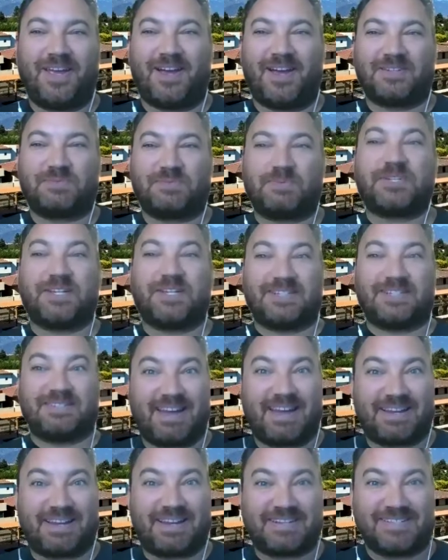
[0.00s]
especially in
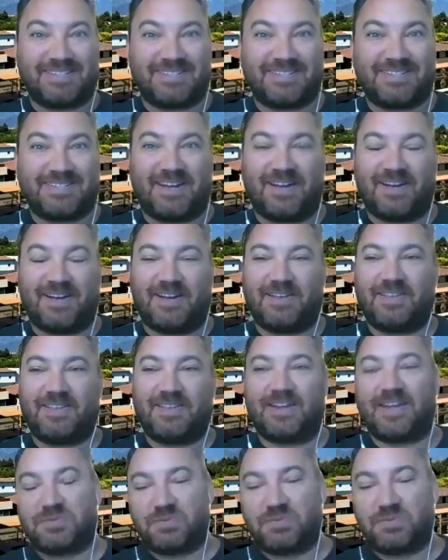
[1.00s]
Texas, uh, and then
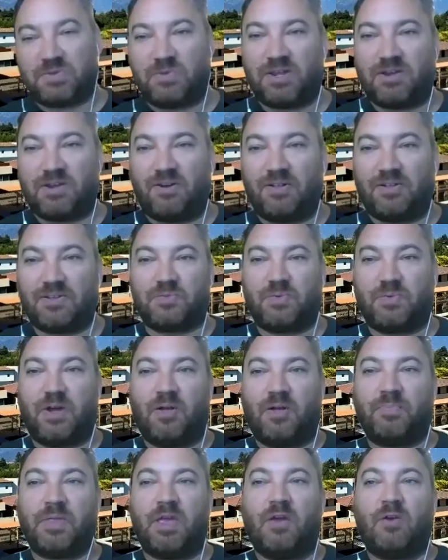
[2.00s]
I guess with the recall as
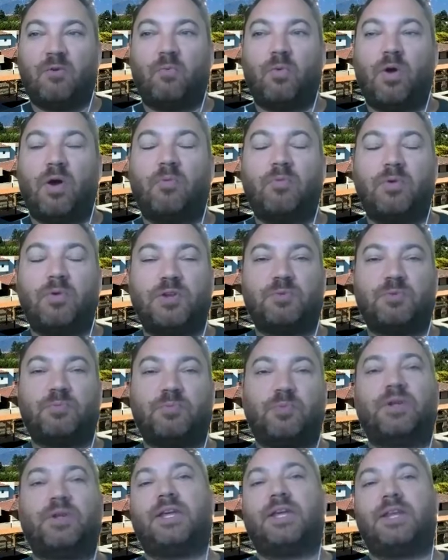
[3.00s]
well, what would you
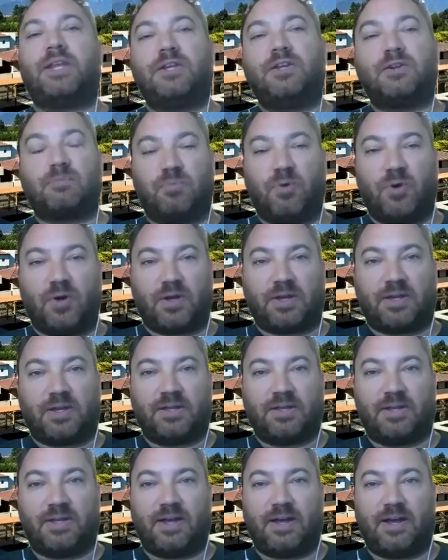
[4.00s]
put in your book
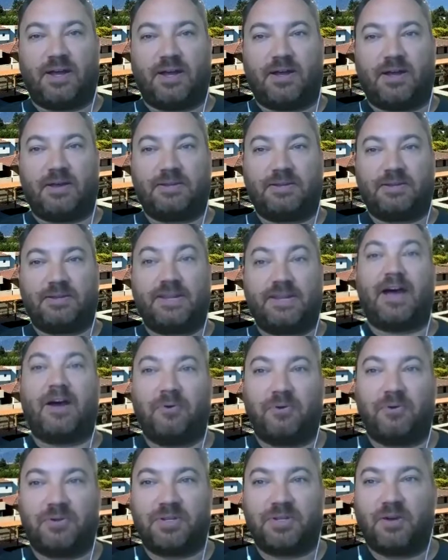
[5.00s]
uh,
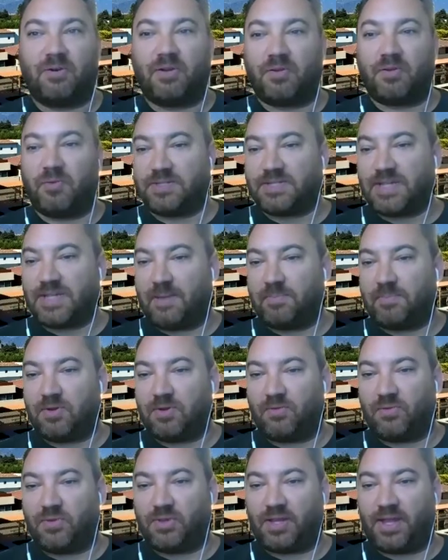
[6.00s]
now, knowing what's happened
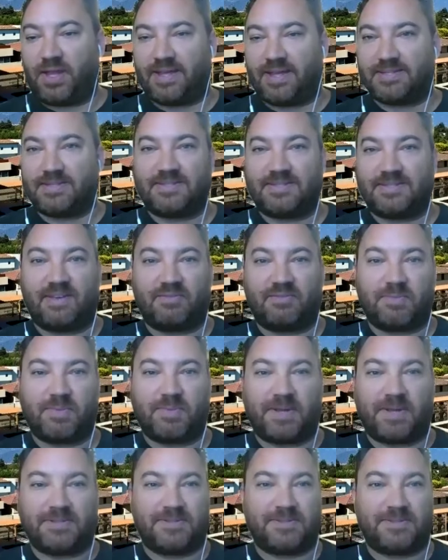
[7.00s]
over the last seven
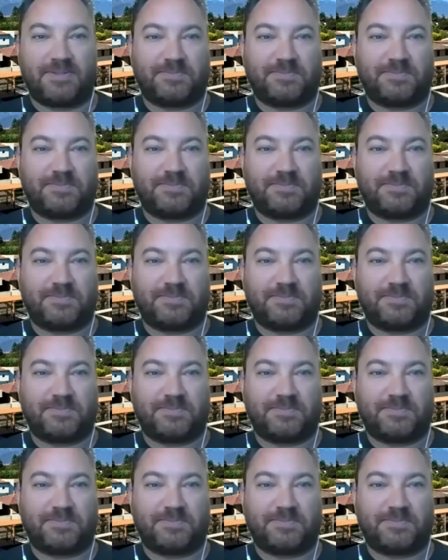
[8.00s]
months?